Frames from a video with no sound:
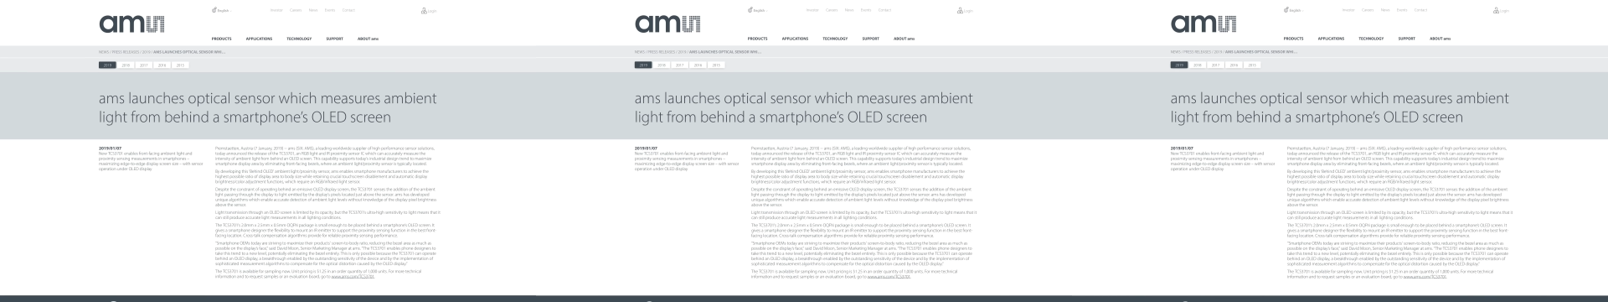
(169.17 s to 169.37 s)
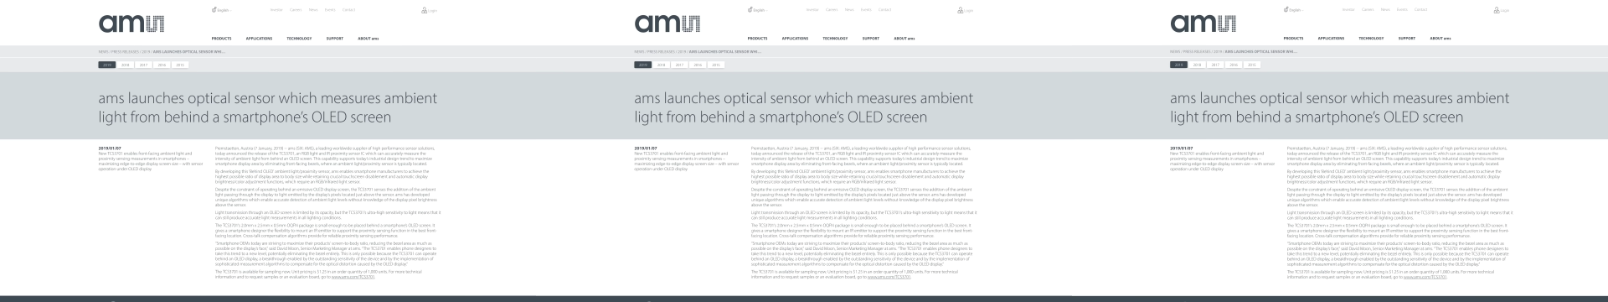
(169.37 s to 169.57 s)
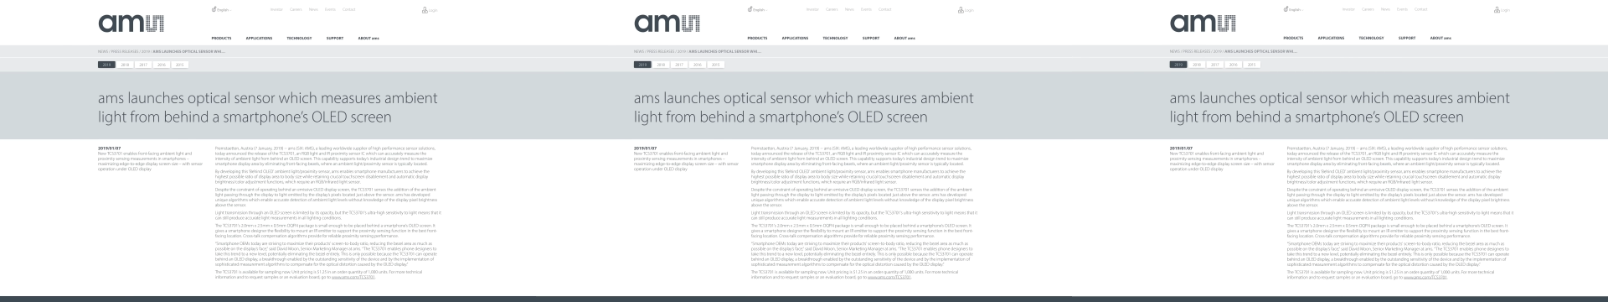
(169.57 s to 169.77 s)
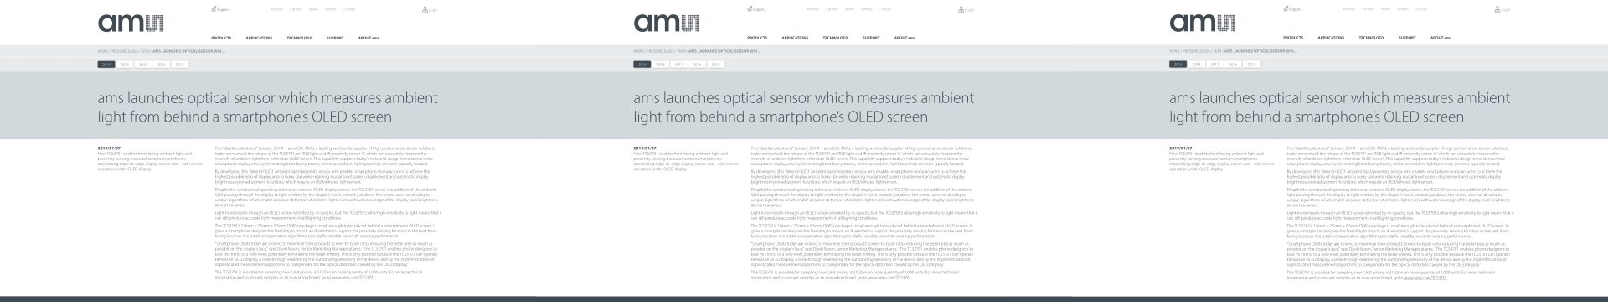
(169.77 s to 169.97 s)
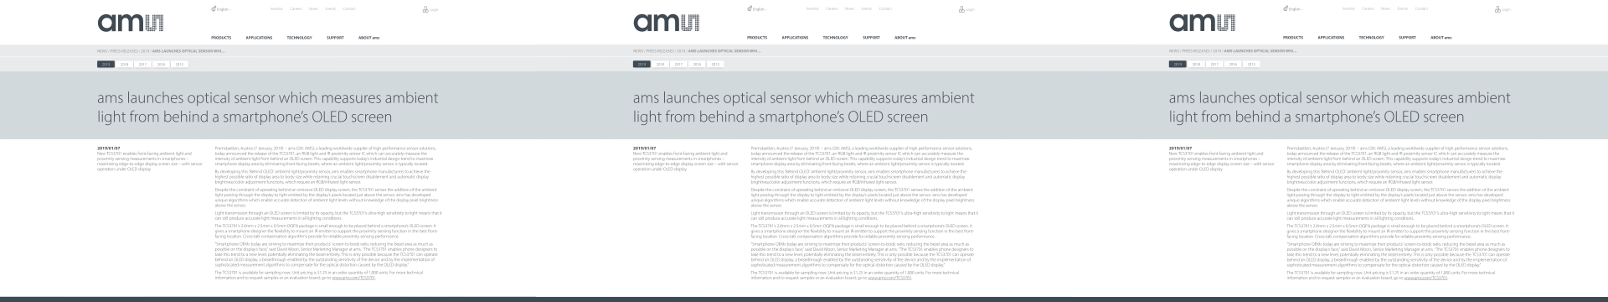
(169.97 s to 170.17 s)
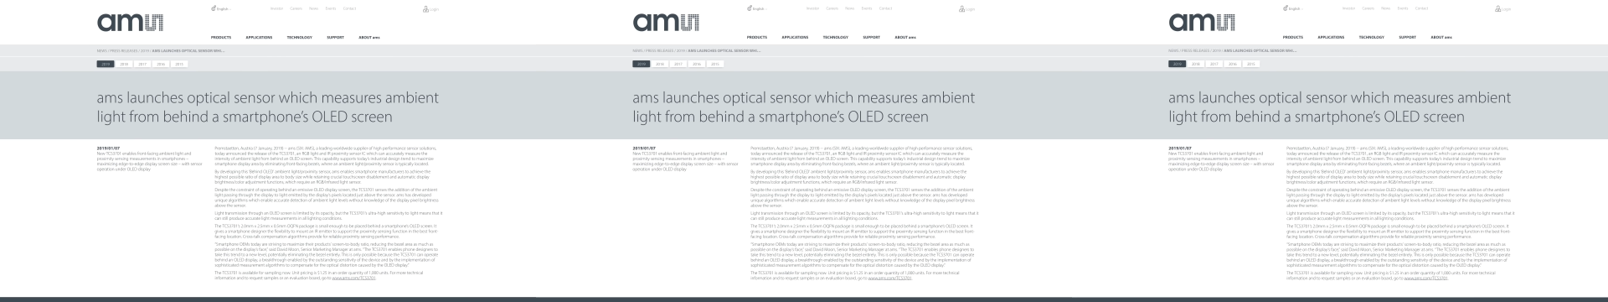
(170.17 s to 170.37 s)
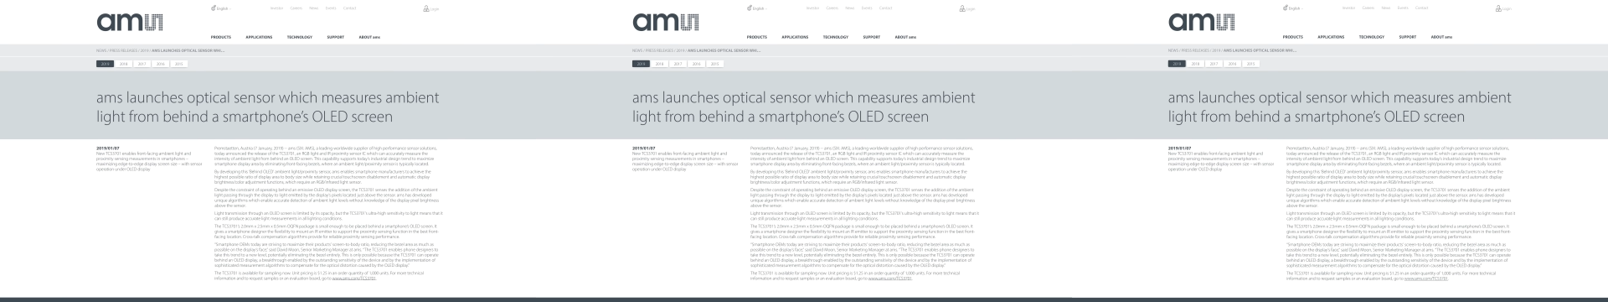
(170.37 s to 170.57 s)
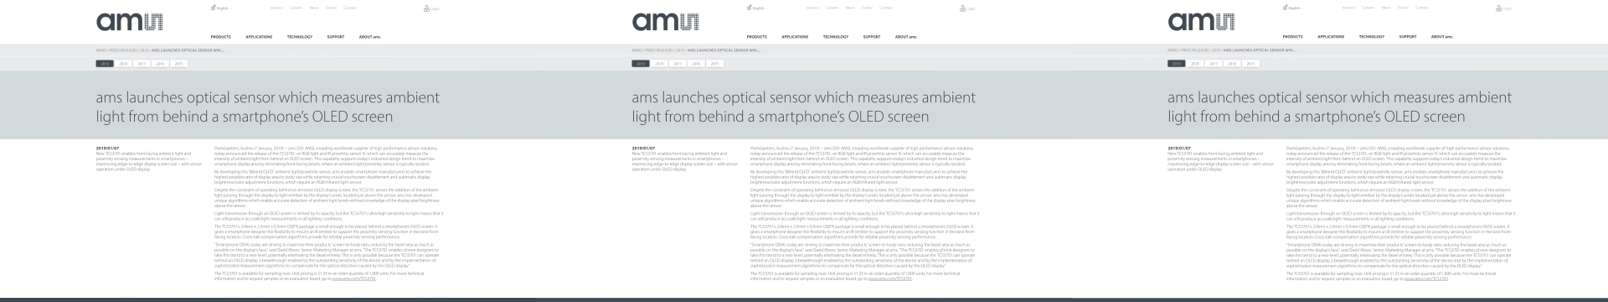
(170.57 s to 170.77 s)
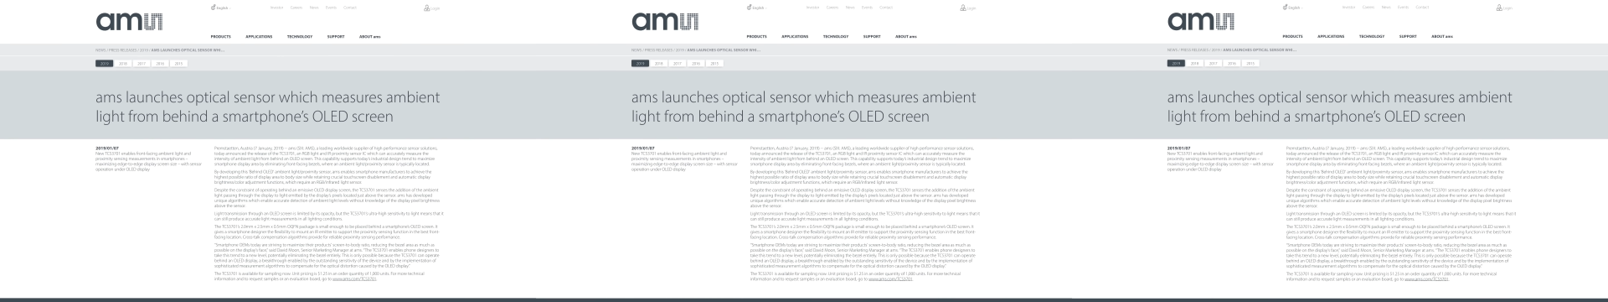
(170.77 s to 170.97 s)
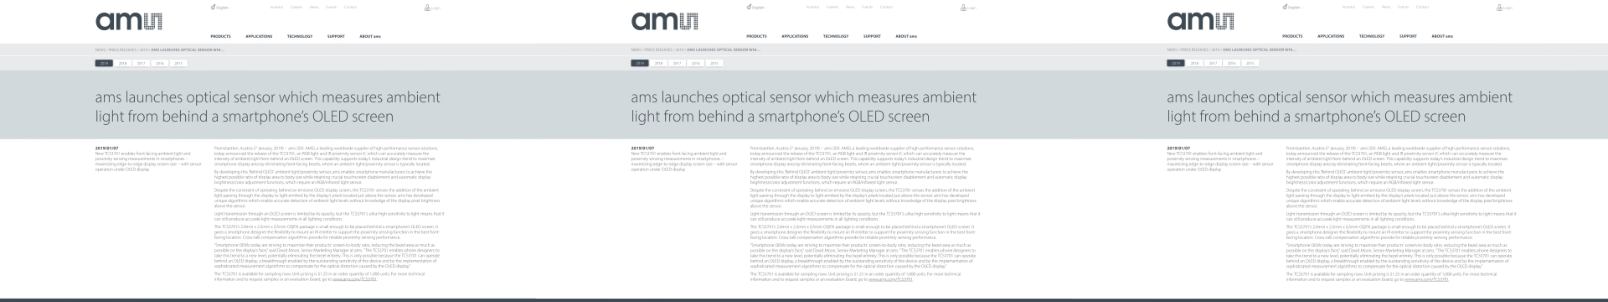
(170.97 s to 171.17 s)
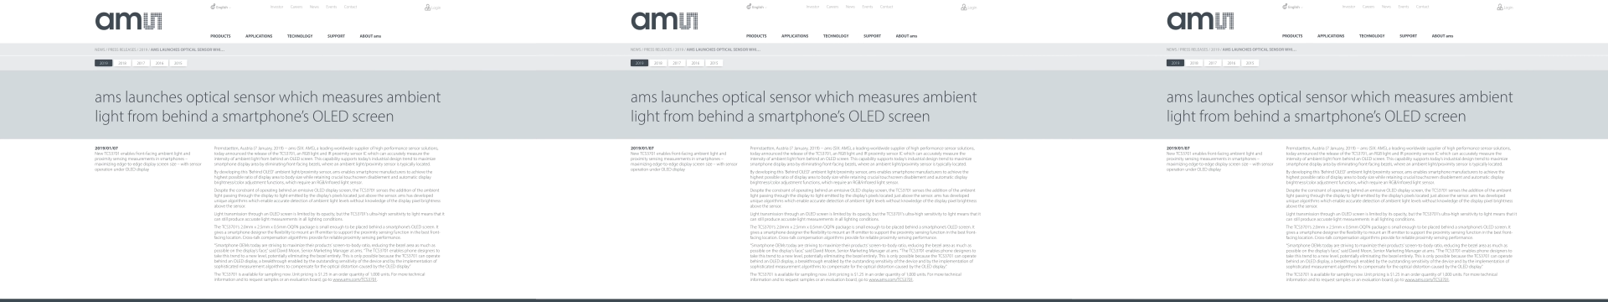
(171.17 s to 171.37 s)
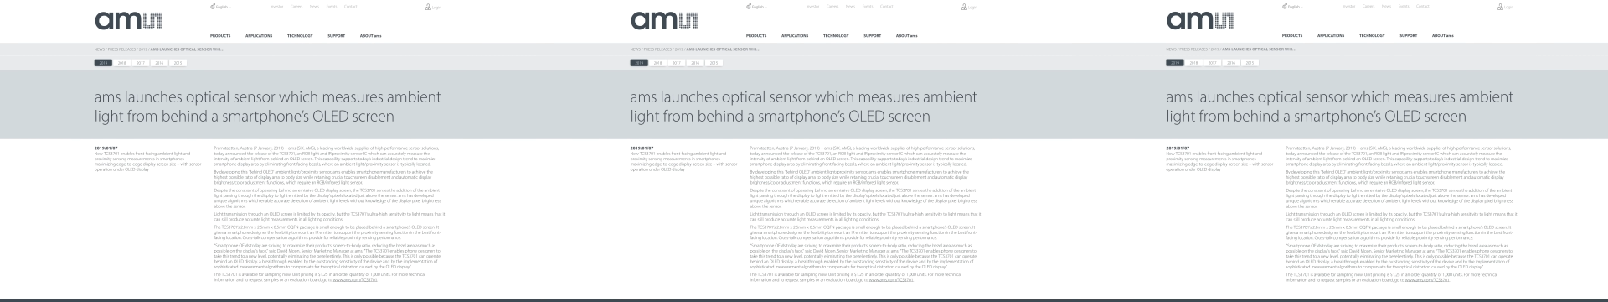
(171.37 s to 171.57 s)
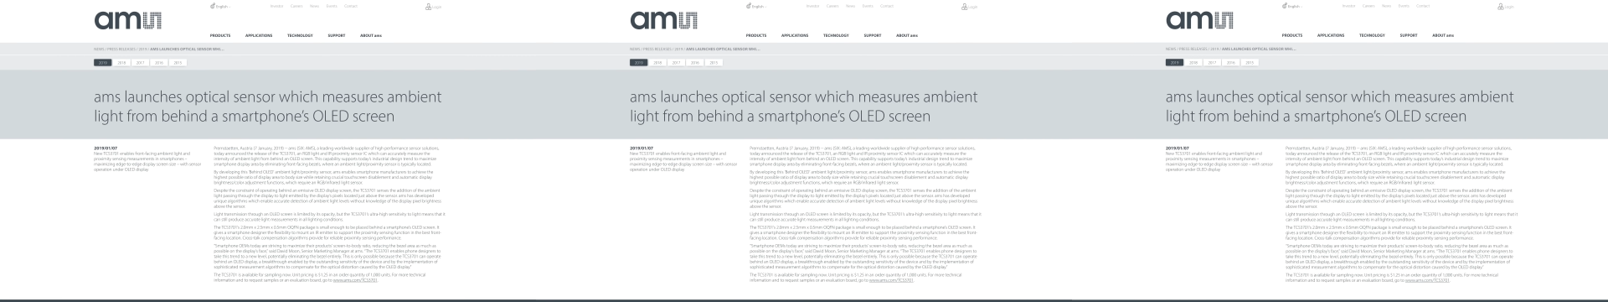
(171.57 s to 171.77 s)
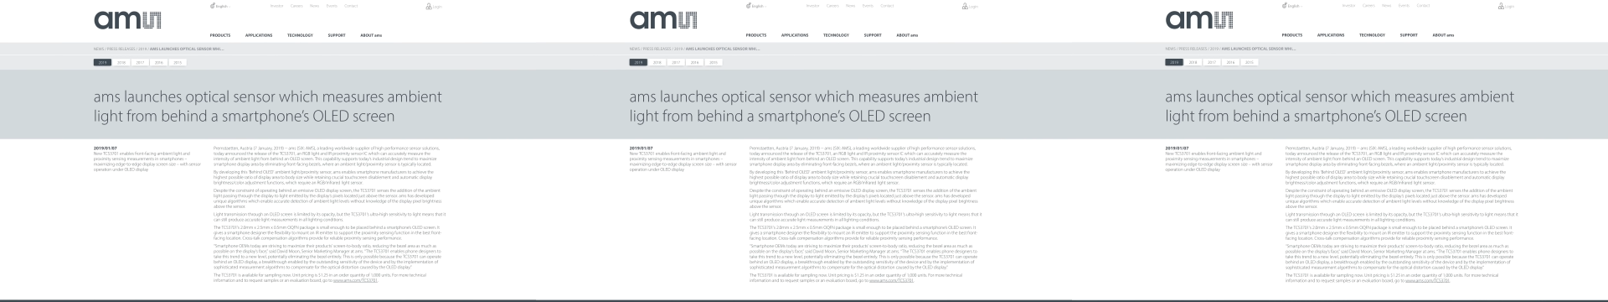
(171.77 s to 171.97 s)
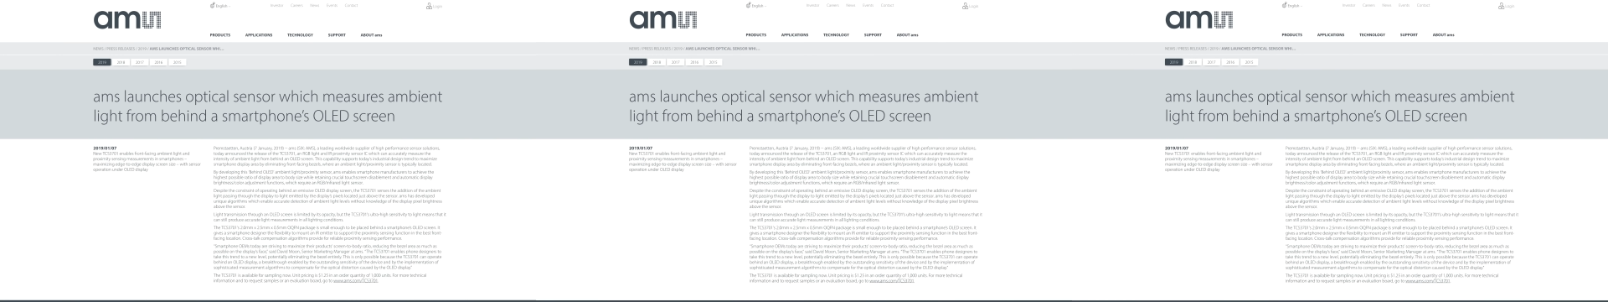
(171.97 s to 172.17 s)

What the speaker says: No face is visible, so there are no lips to read.